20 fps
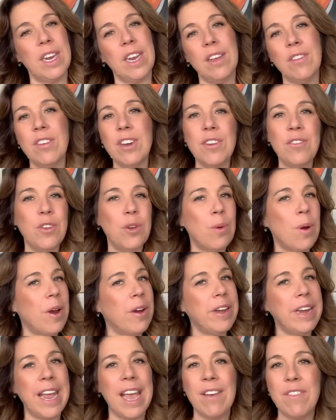Even if you
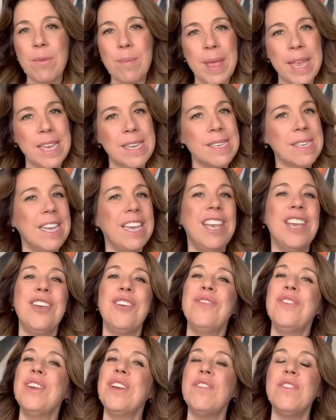already have a base,
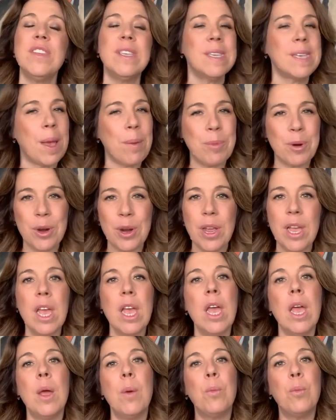even if it's summer,
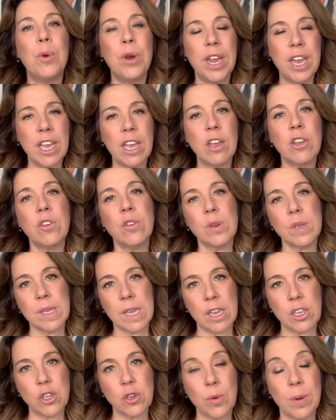bring your
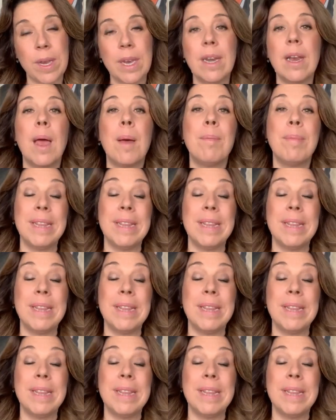sunscreen.